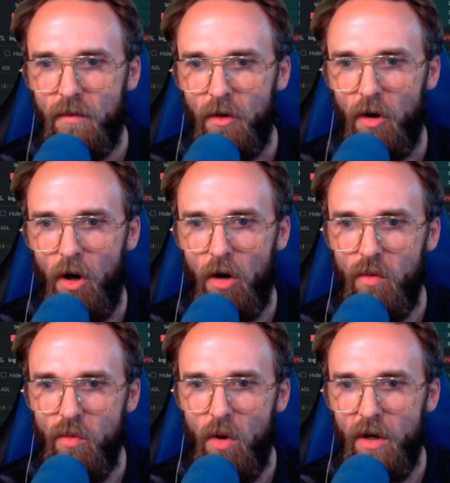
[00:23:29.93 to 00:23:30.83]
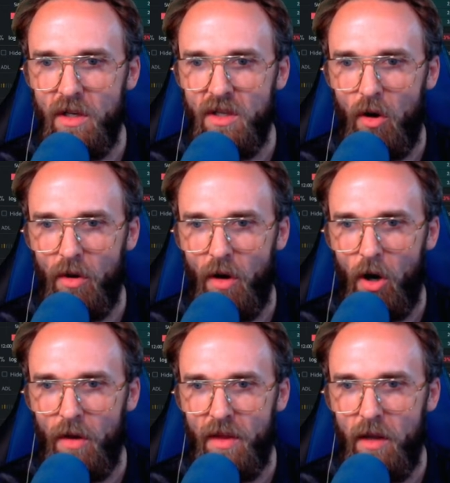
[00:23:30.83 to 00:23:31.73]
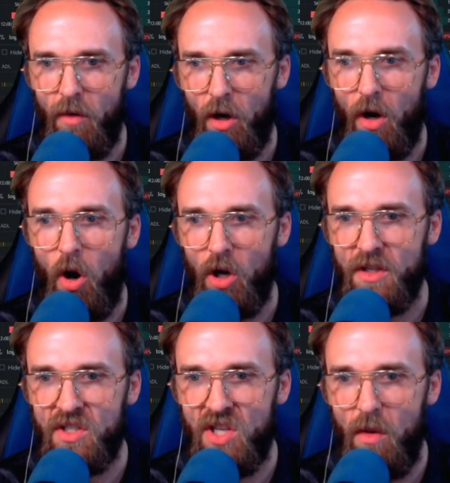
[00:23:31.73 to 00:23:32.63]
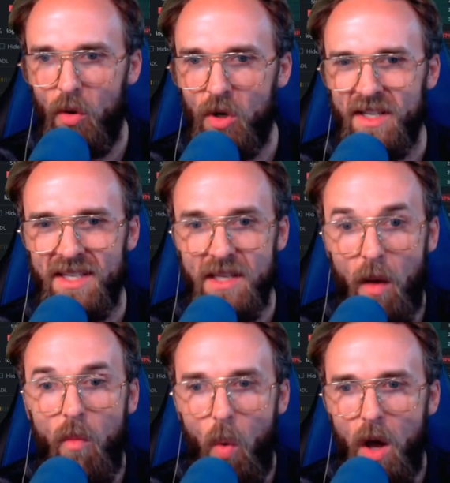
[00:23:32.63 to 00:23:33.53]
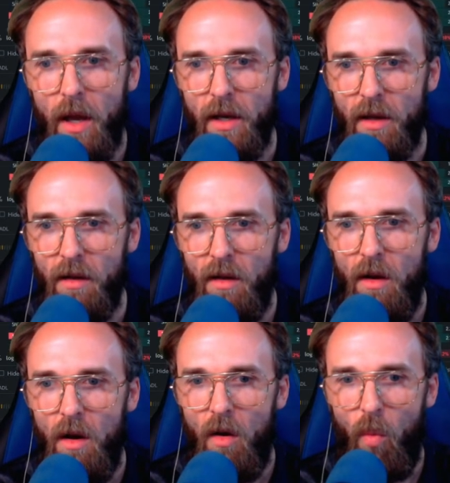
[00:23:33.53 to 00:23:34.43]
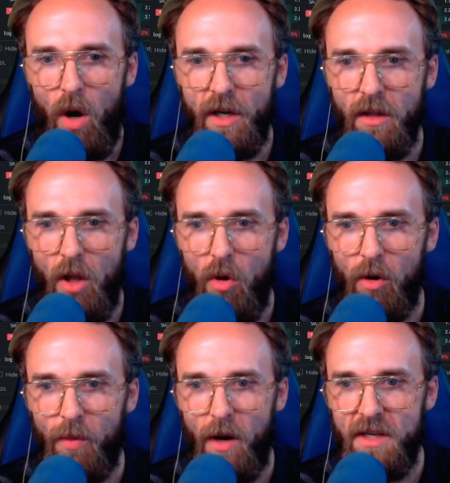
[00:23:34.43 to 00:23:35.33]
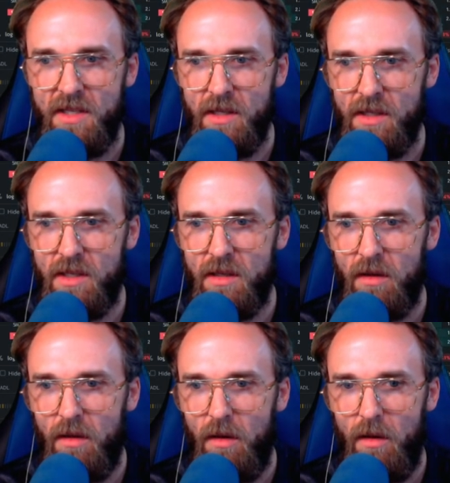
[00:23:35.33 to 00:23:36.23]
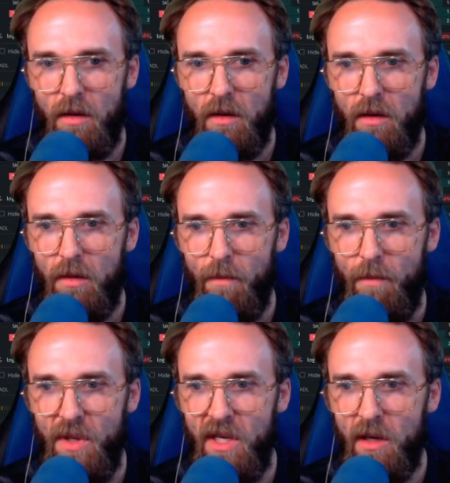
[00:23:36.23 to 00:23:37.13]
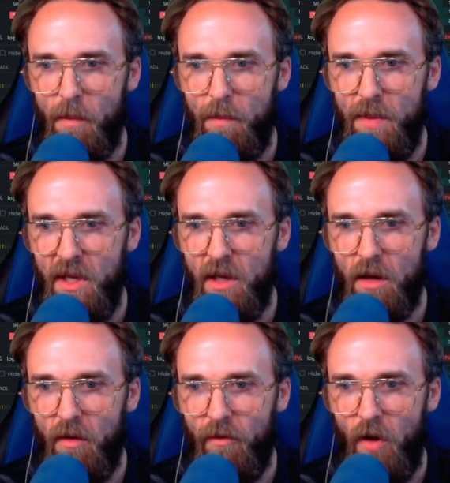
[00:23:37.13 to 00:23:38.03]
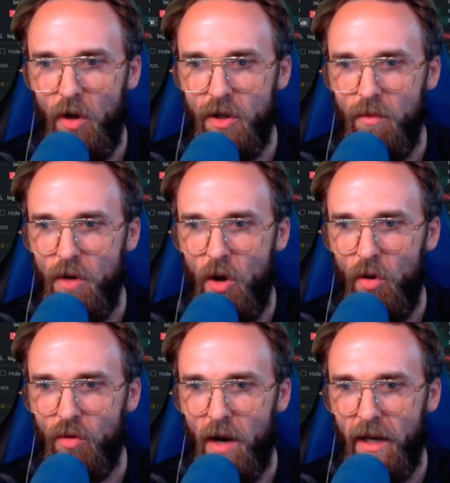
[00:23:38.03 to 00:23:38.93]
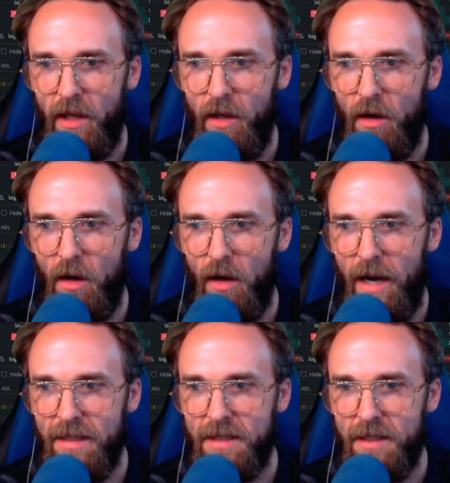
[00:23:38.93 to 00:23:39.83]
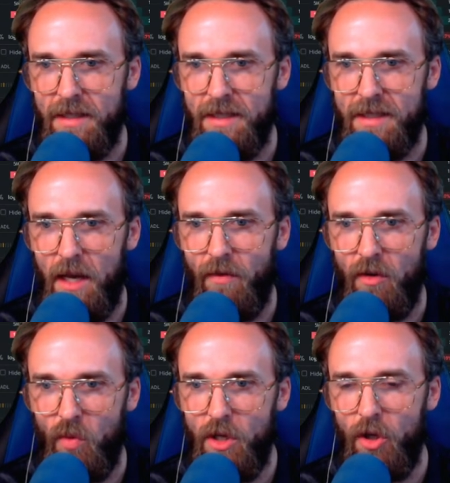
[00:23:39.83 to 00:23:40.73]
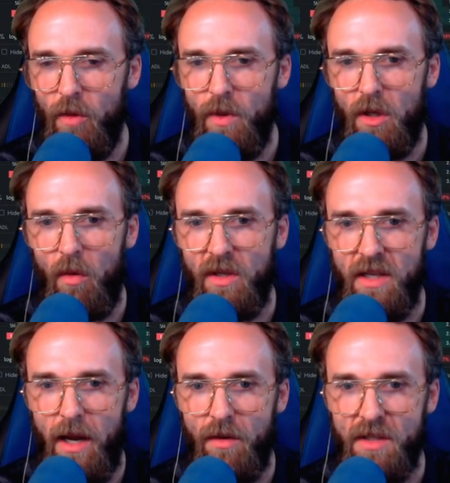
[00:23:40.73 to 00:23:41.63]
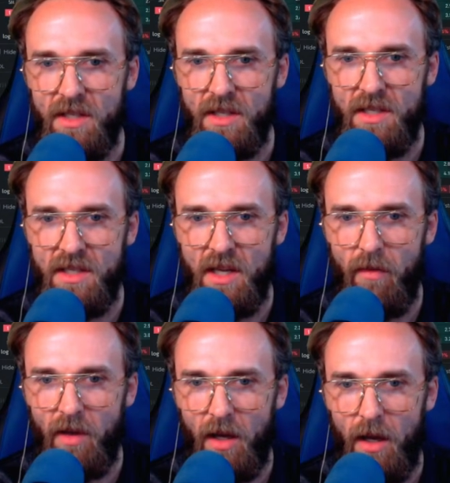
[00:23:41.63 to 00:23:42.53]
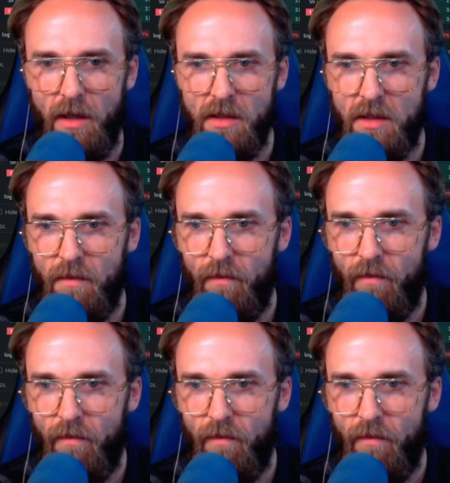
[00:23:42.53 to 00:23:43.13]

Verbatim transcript: Or are we wanting to? Or are they? Or are some? Or is someone wanting lower prices? Big, big volume node right here at sixty-seven. We could be going down to sixty-seven, guys.